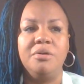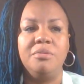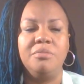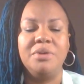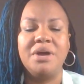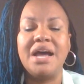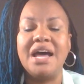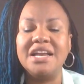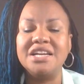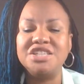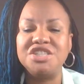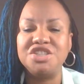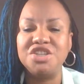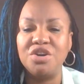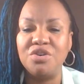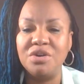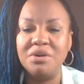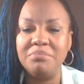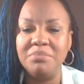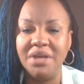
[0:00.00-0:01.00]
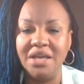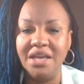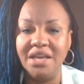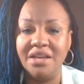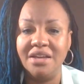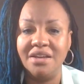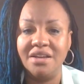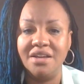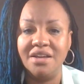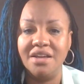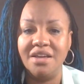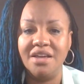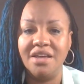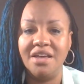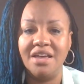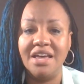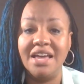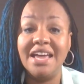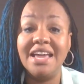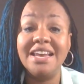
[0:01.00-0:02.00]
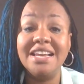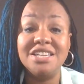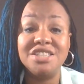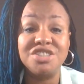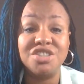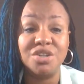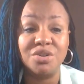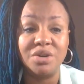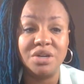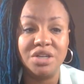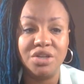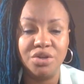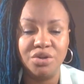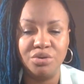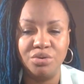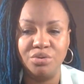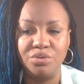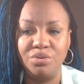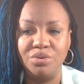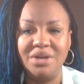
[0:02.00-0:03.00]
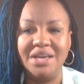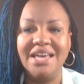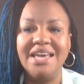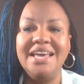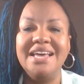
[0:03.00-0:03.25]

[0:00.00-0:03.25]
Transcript: But God is showing me, and He's showing you,